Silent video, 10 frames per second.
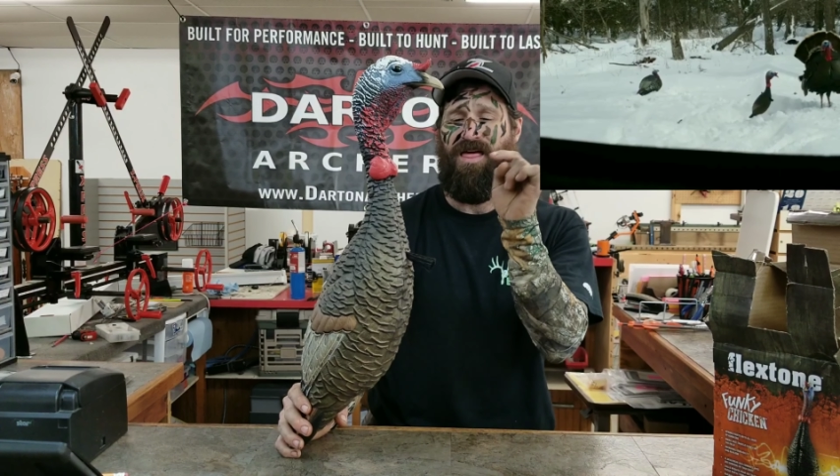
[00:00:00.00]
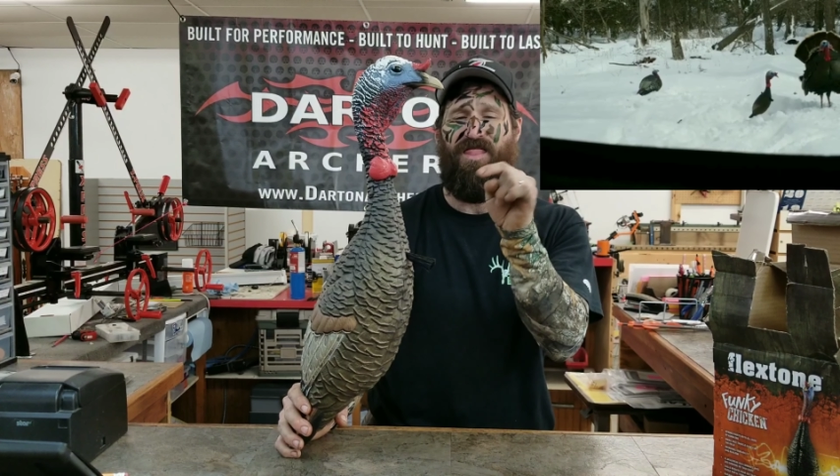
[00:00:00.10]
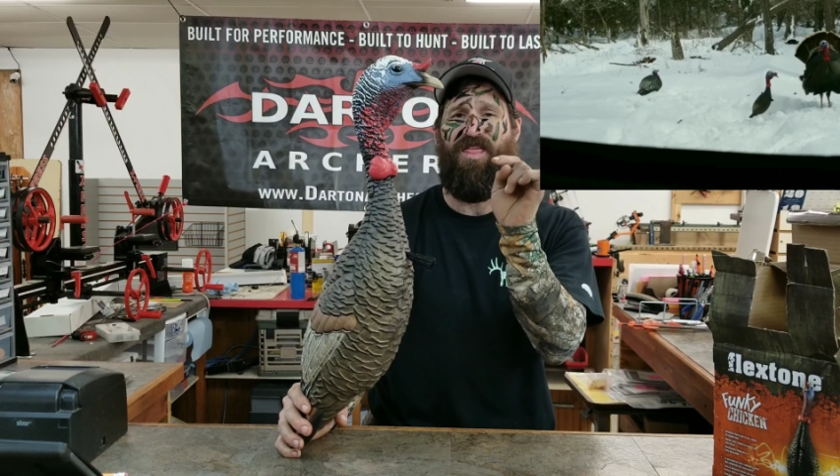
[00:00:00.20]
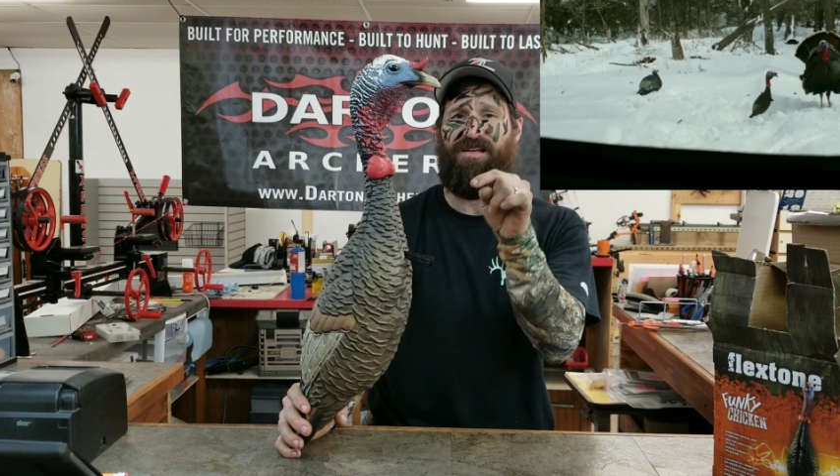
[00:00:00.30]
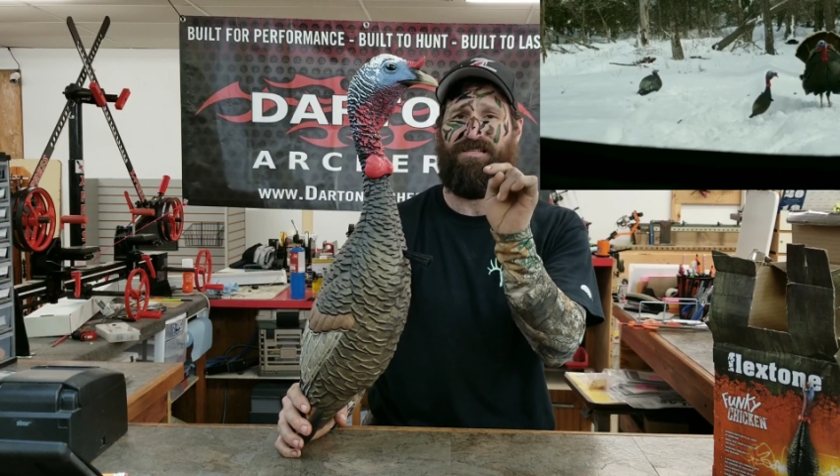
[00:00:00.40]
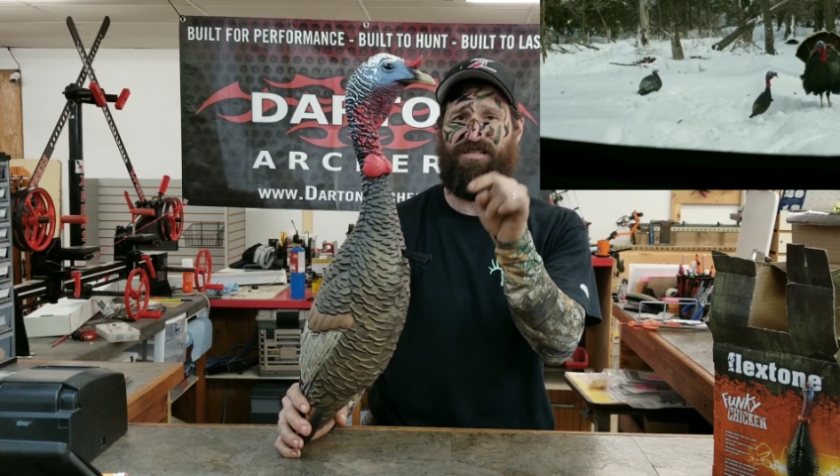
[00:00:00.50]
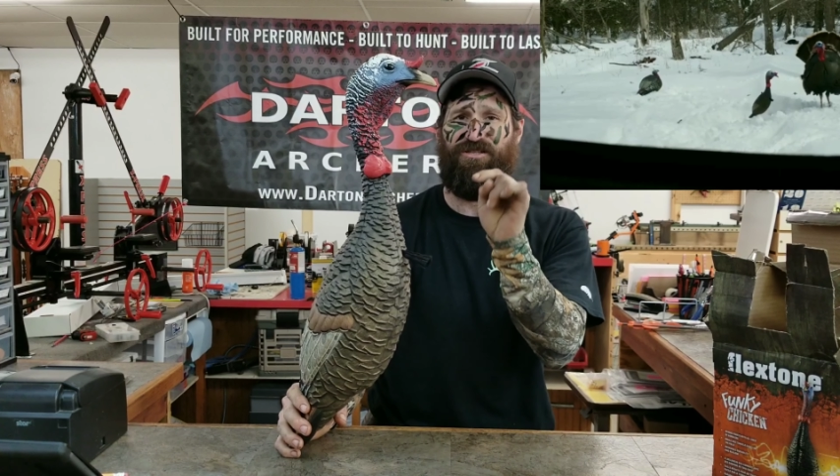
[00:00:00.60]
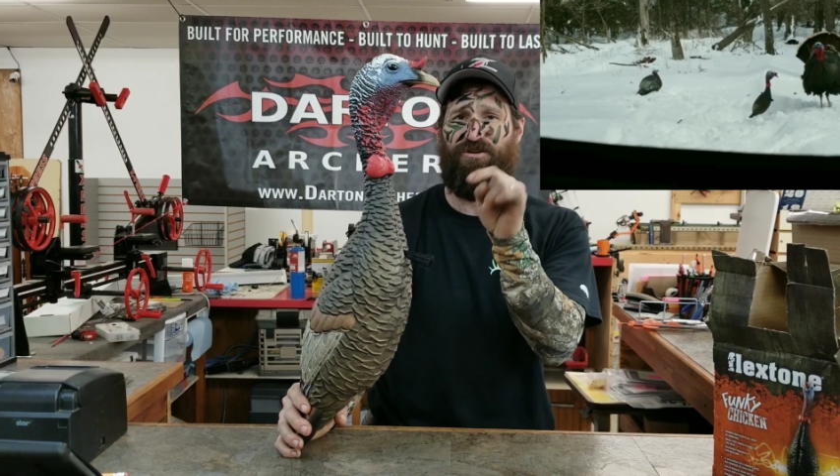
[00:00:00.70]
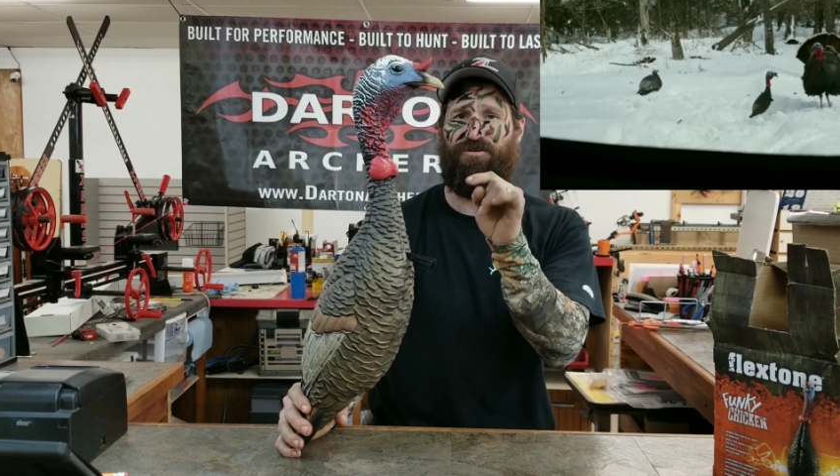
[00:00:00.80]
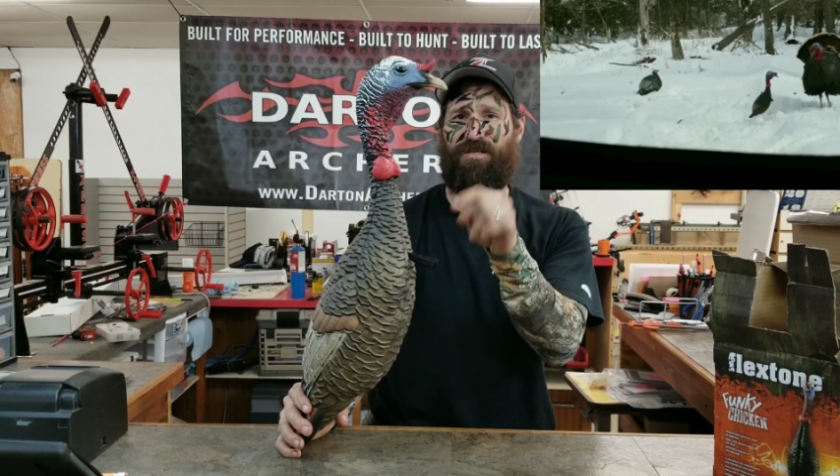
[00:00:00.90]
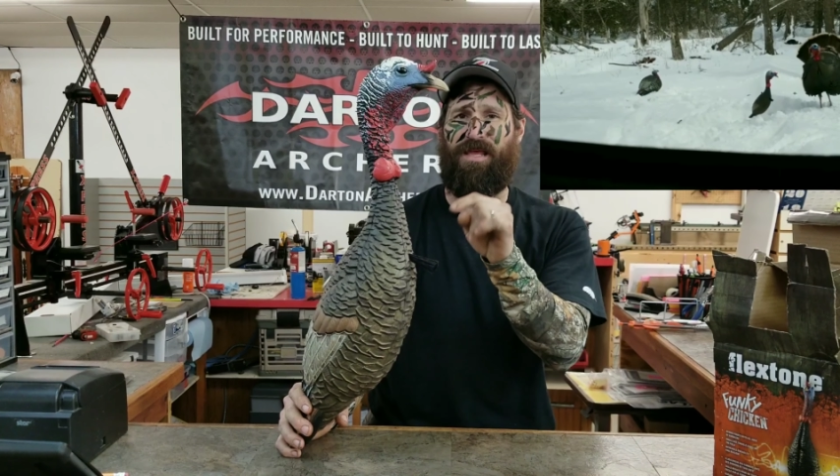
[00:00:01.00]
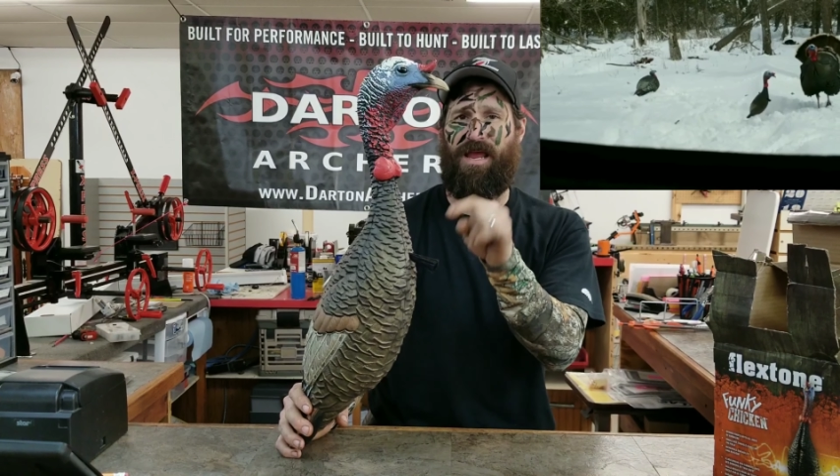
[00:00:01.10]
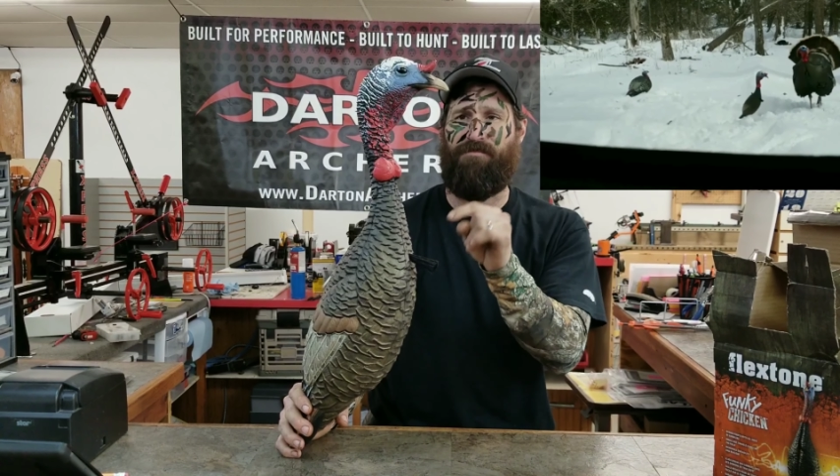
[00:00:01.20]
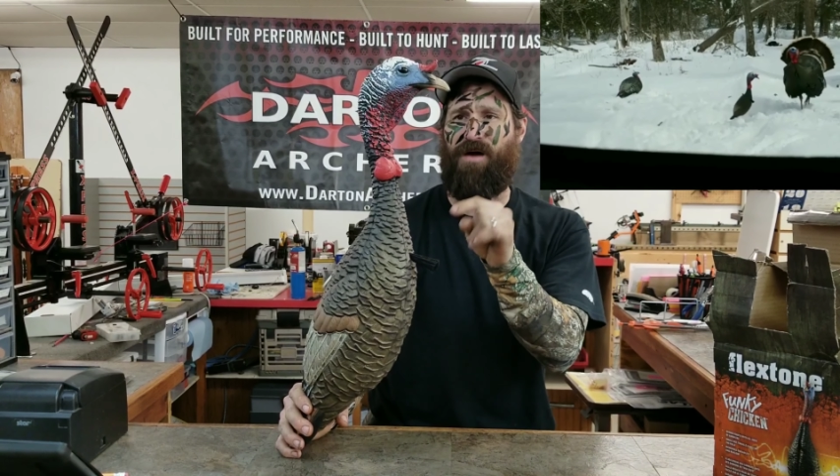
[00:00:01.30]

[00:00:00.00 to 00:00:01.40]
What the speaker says: this is usually in